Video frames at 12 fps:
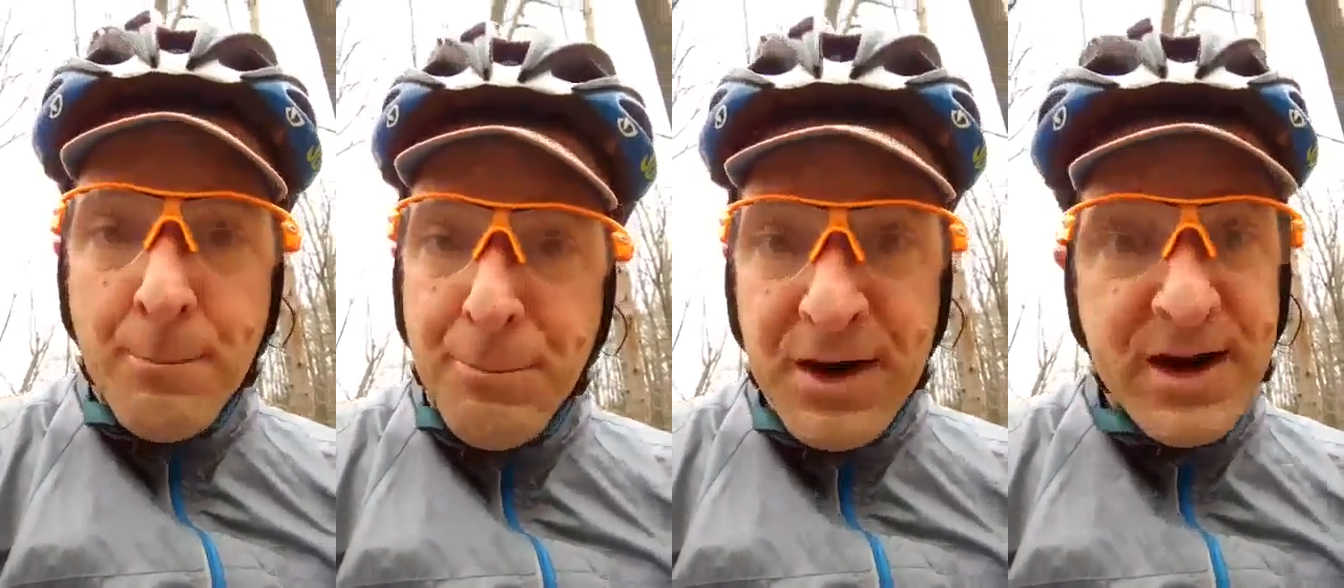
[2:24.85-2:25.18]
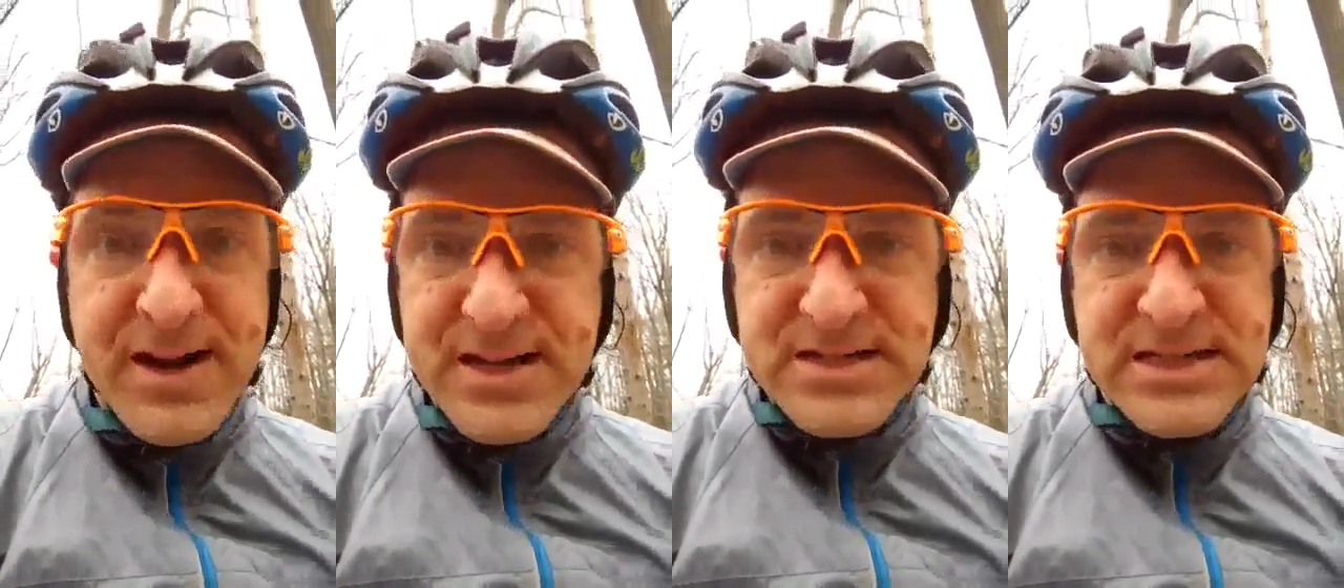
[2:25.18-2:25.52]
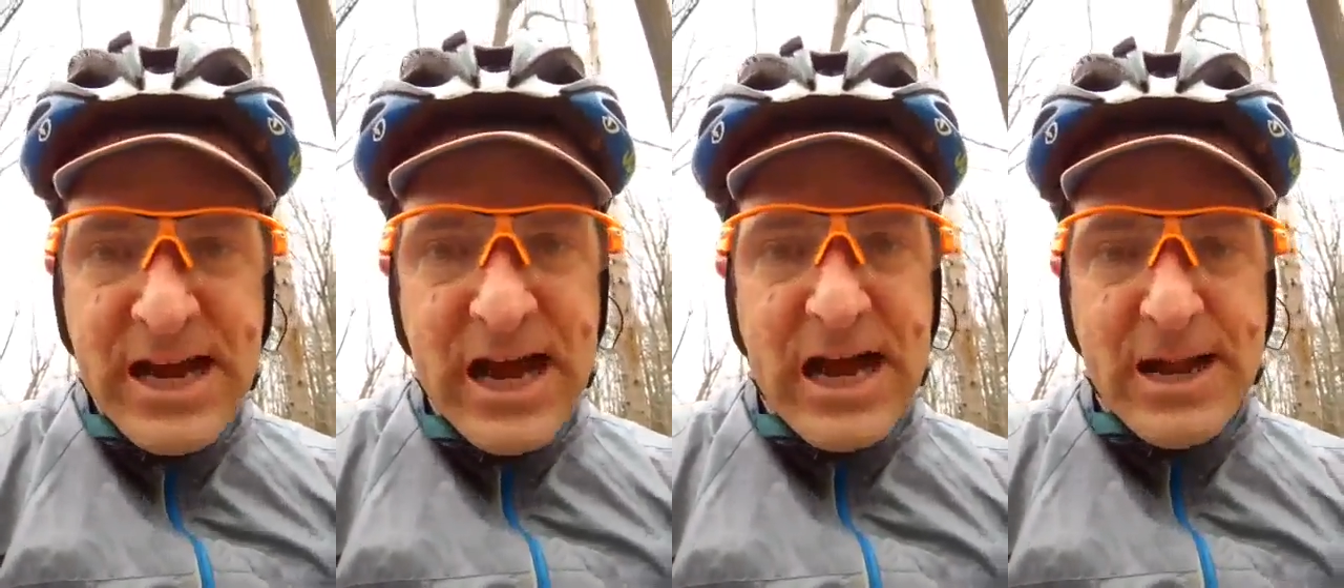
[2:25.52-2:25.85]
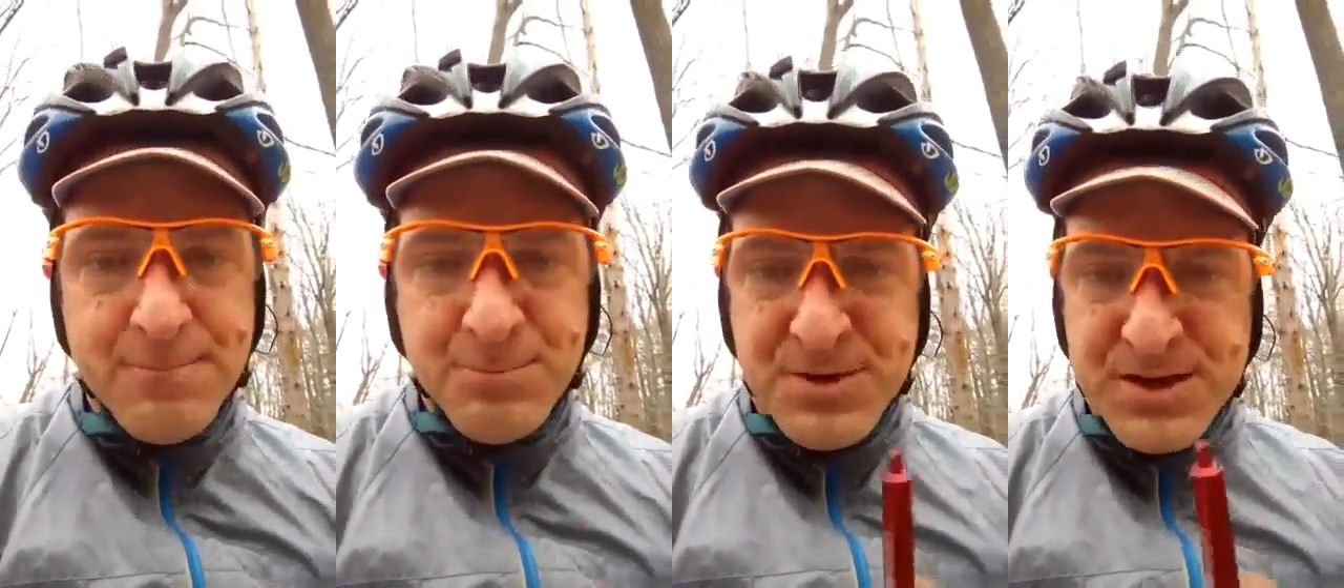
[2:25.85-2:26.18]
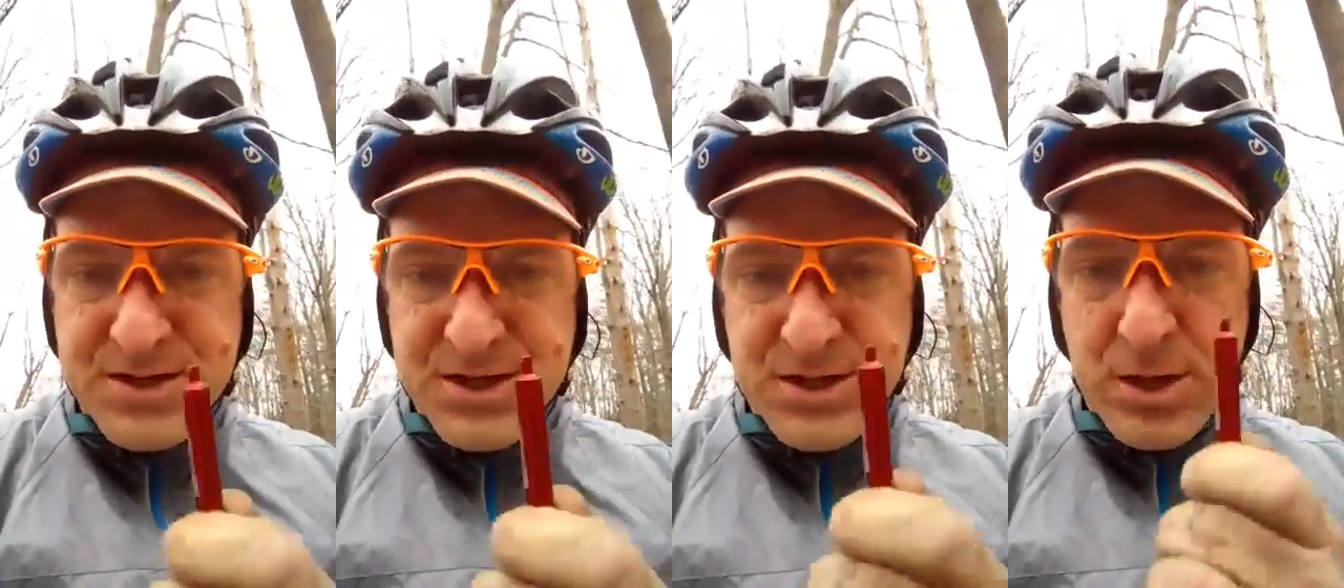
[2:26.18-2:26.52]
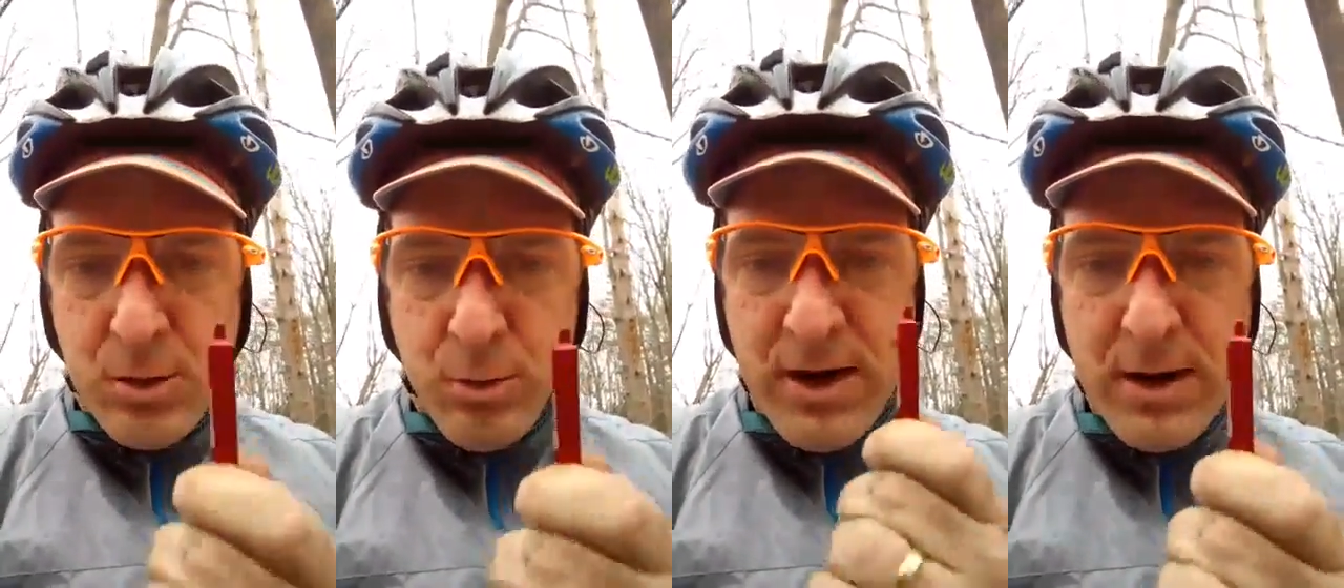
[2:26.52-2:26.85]
But it is not. This is a
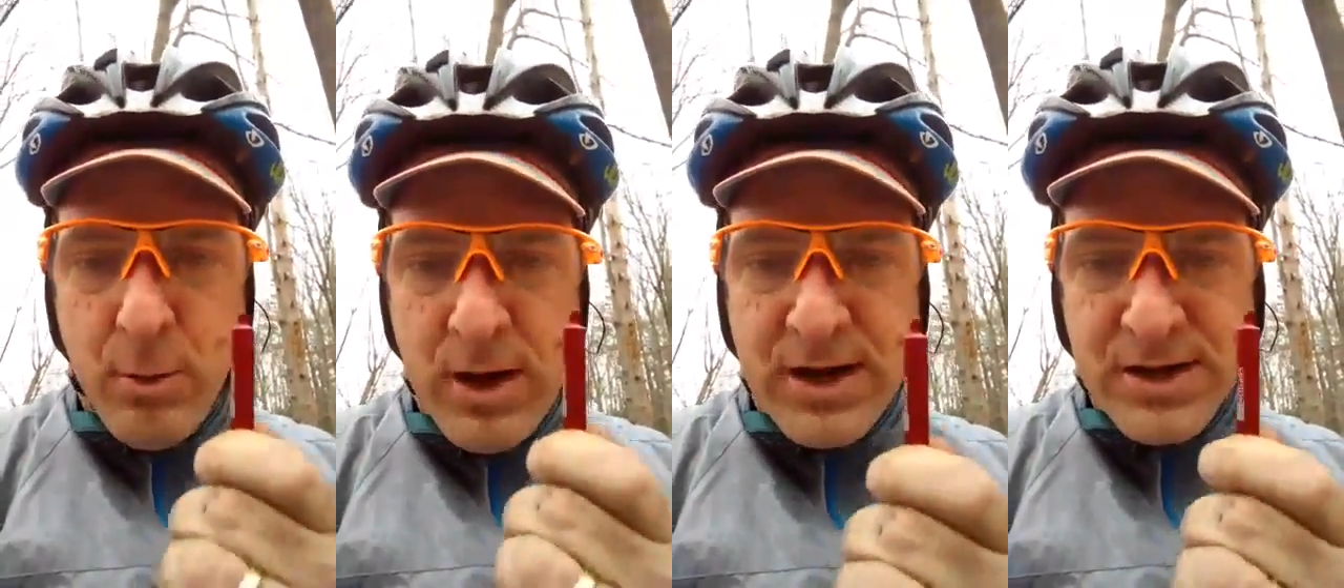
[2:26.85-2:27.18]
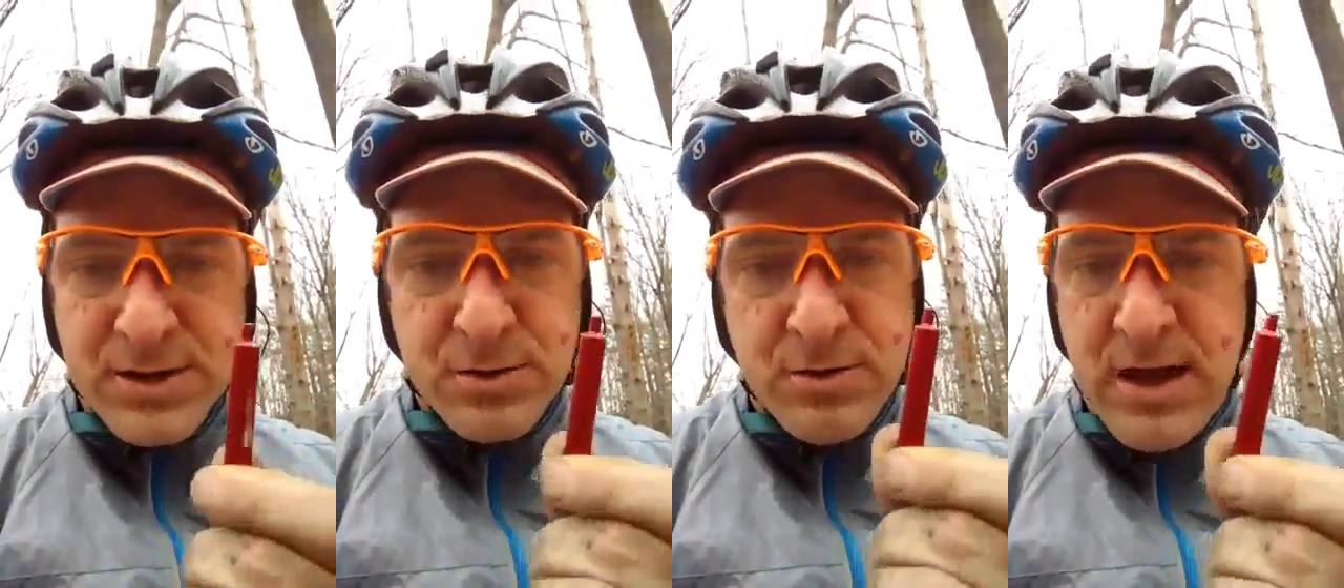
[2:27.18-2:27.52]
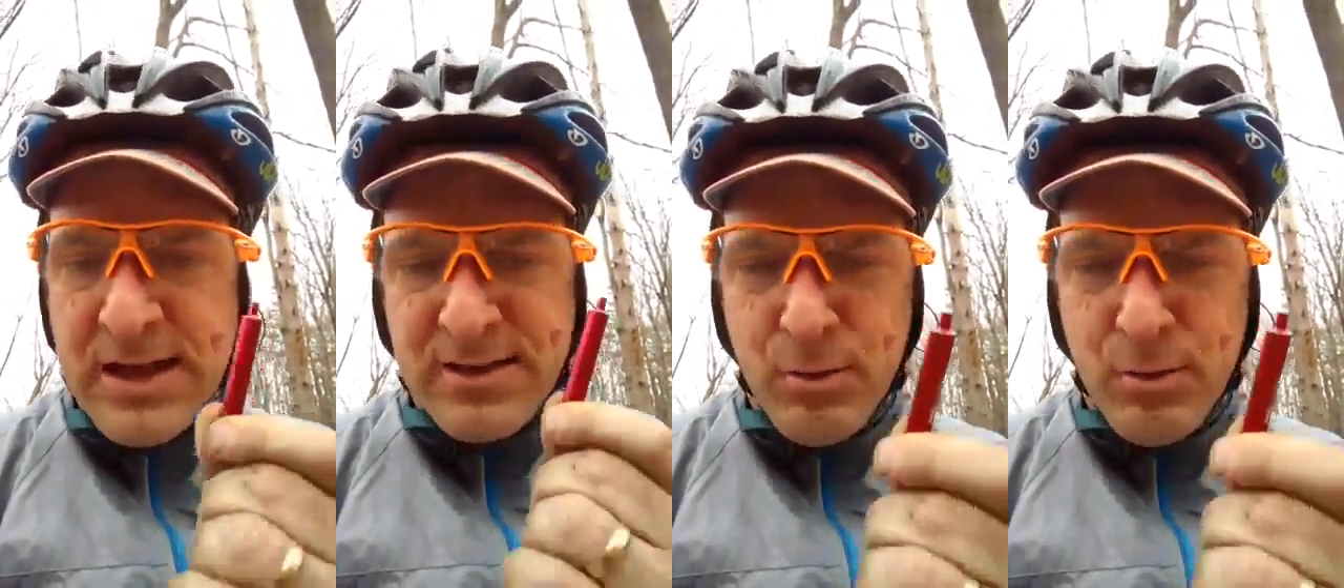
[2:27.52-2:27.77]
great way to do that.